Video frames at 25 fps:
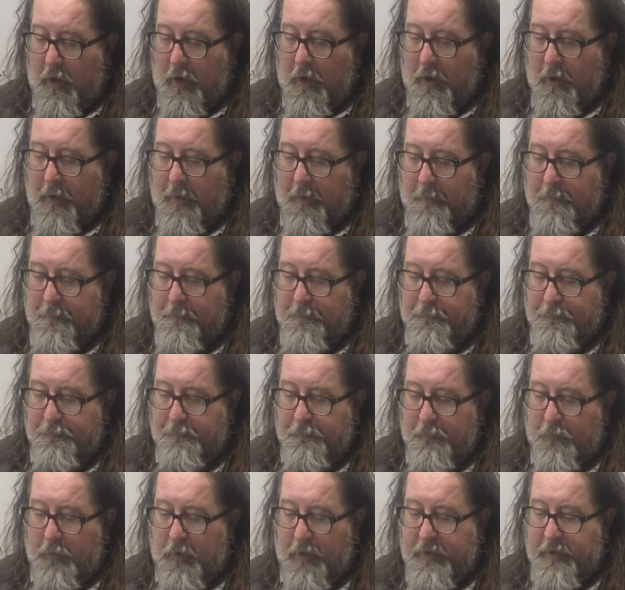Um,
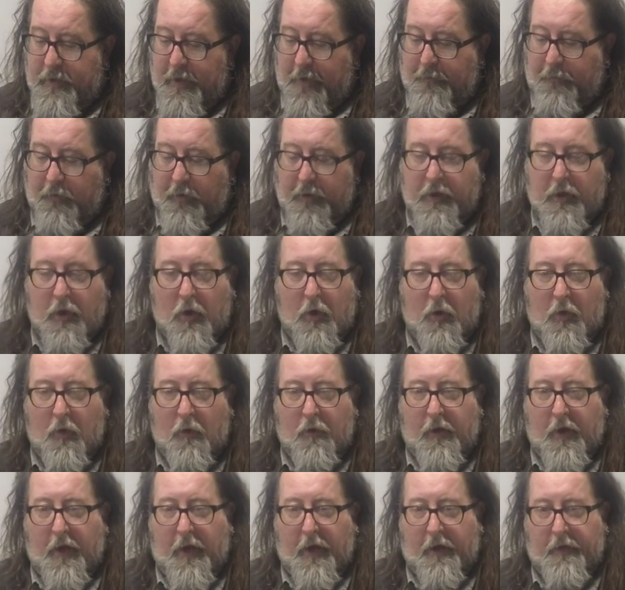we definitely
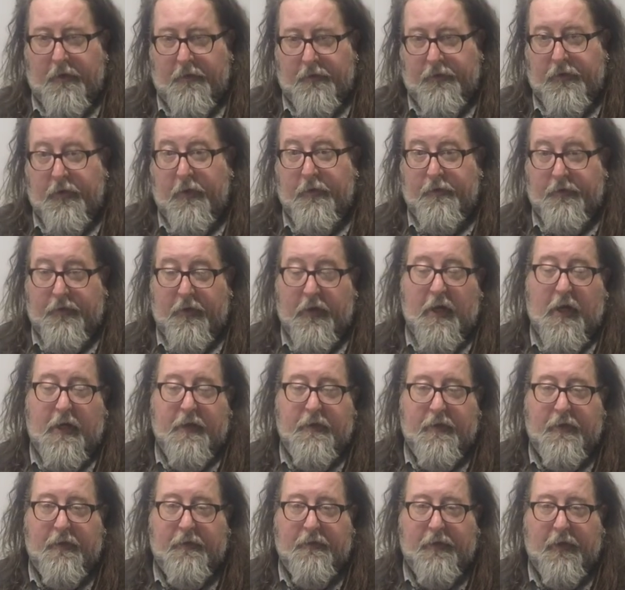know that since the
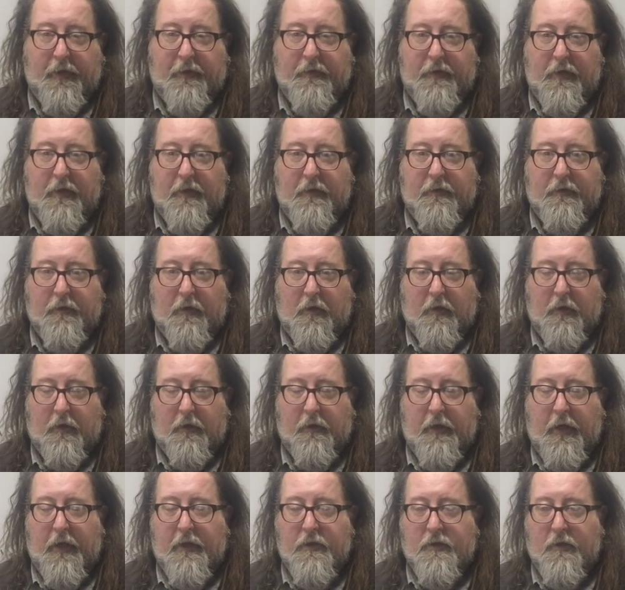1960s,
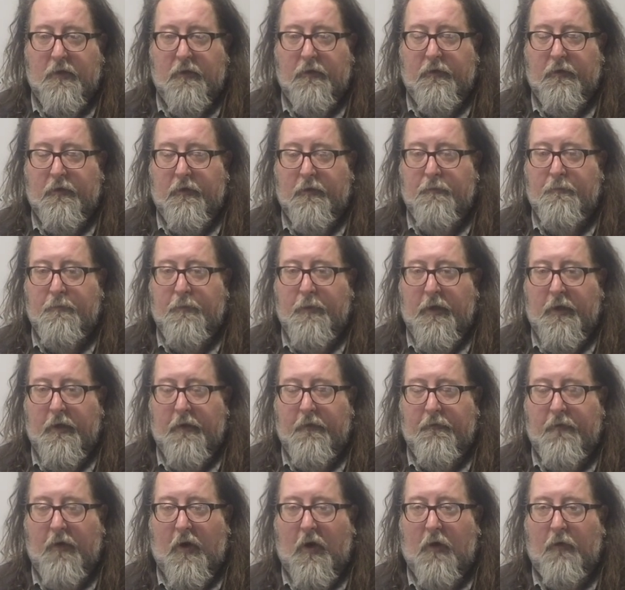our nations have
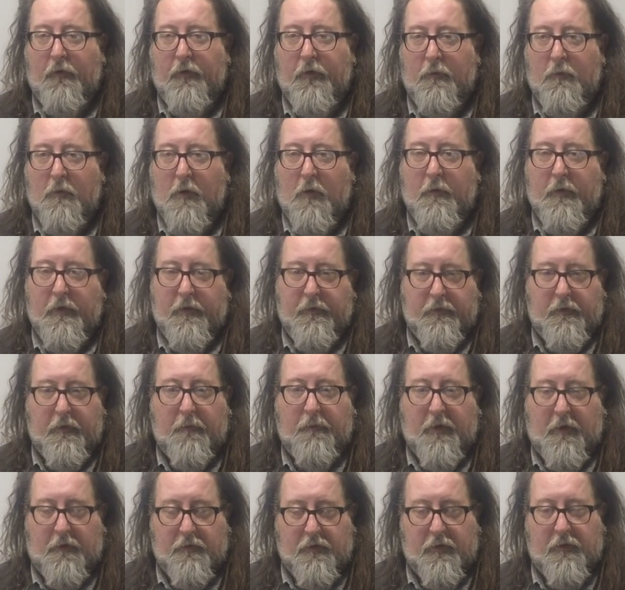been involved in what we
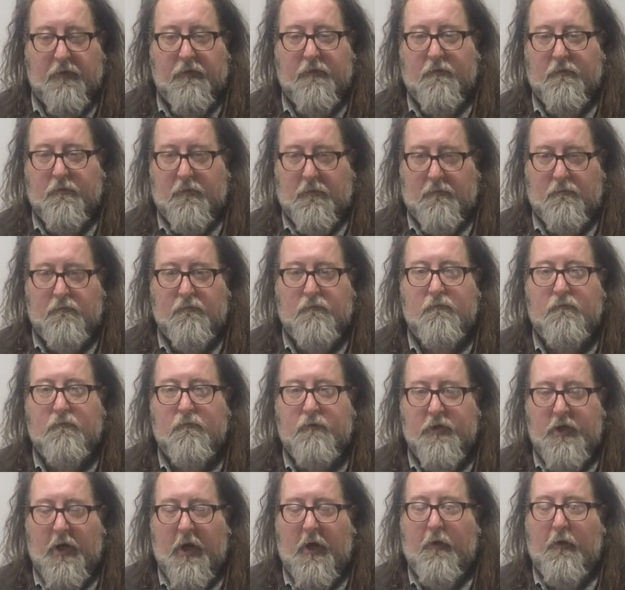sometimes just
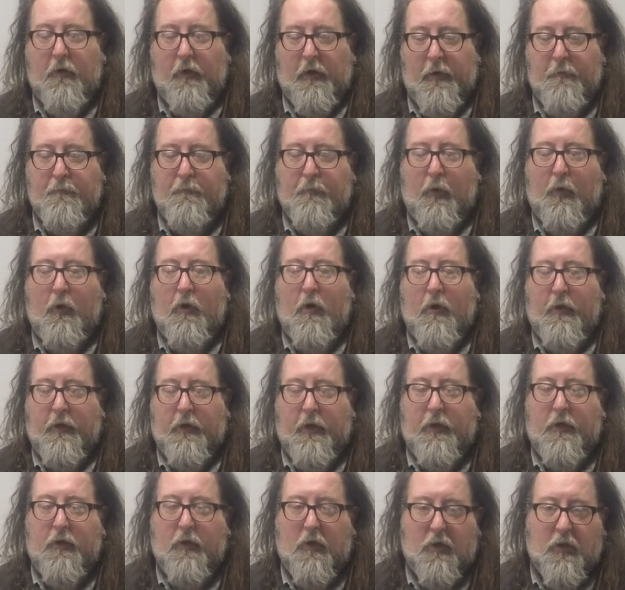generally
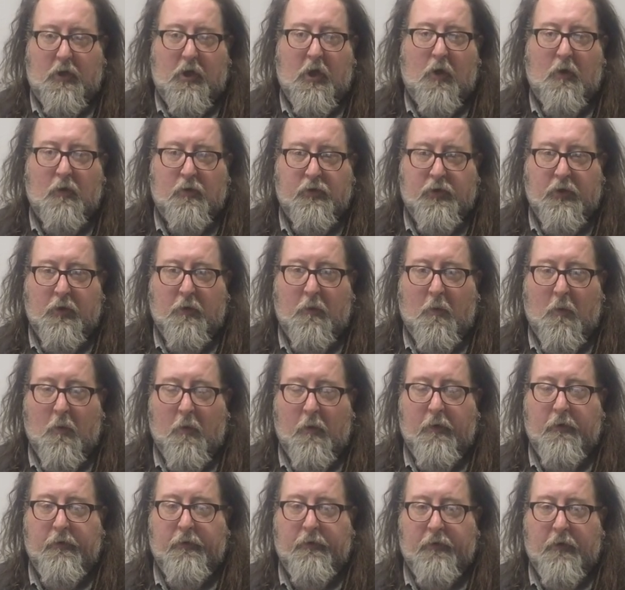broadly call culture
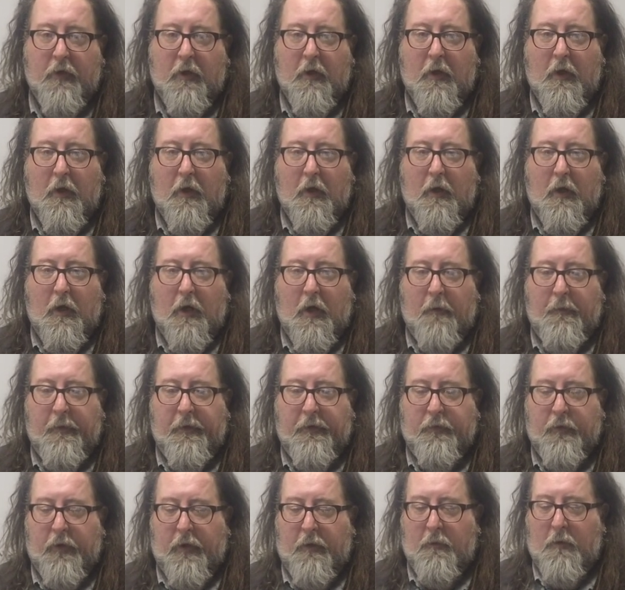wars uh,
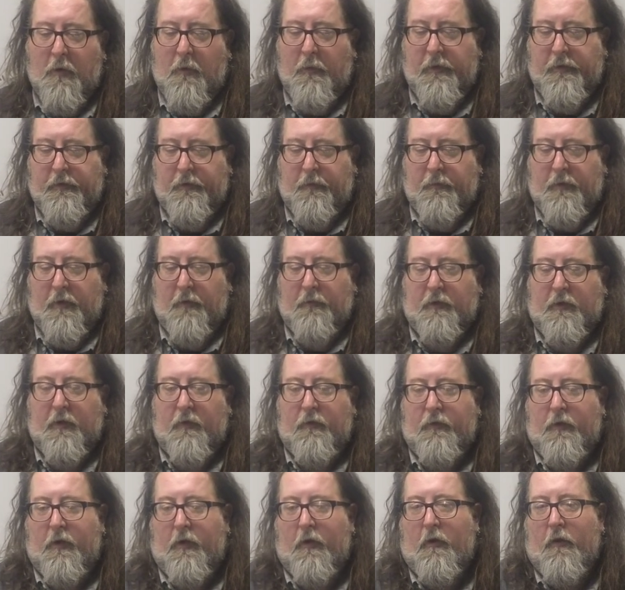between what we sometimes
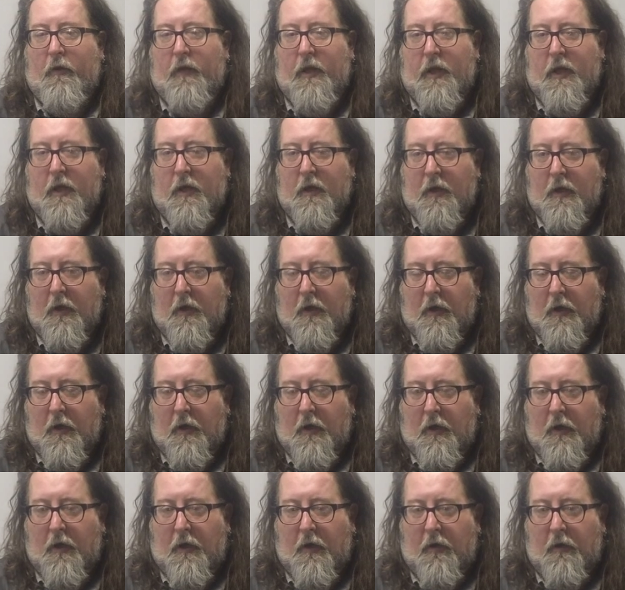consider
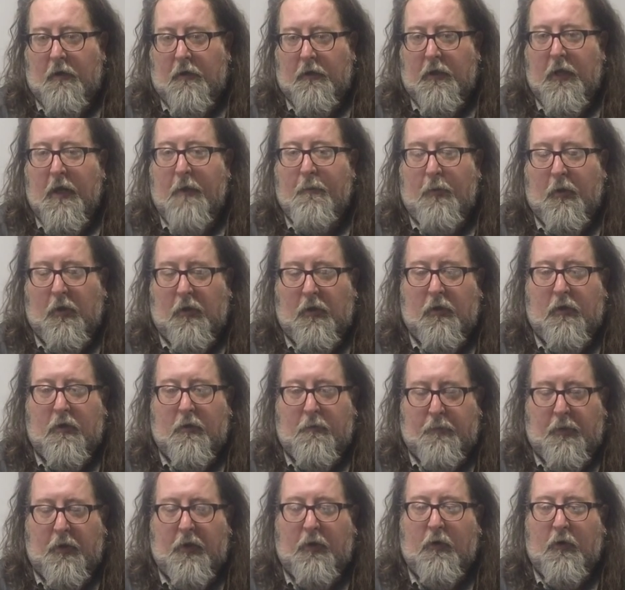the uh, liberal
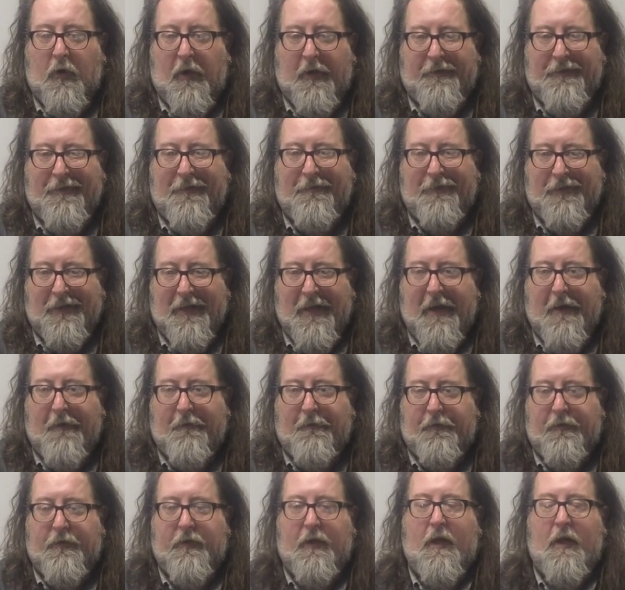or progressive
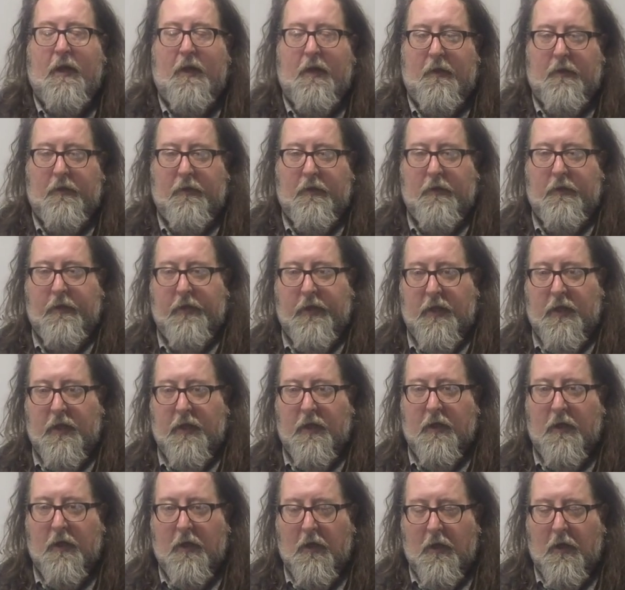left and
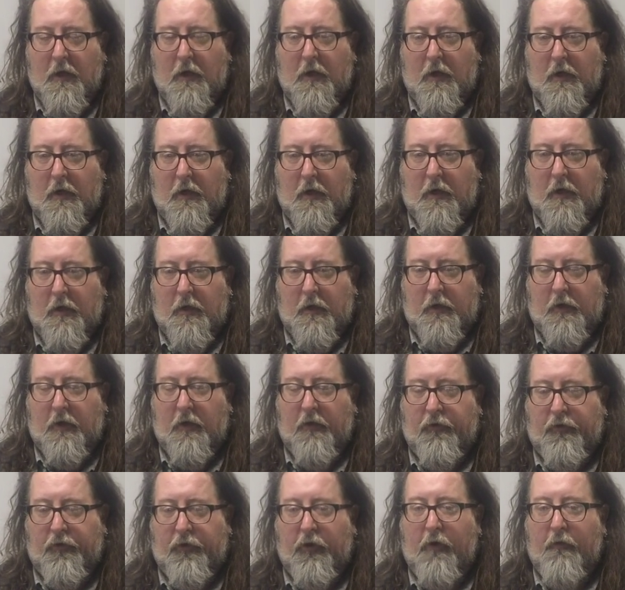the uh,
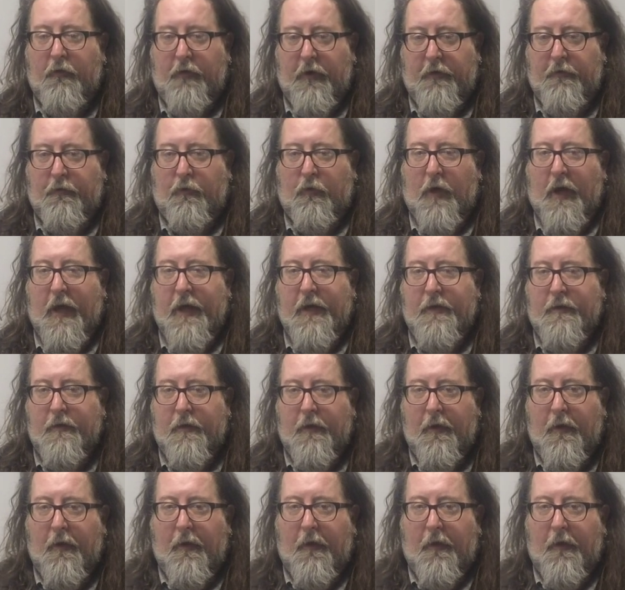conservative right.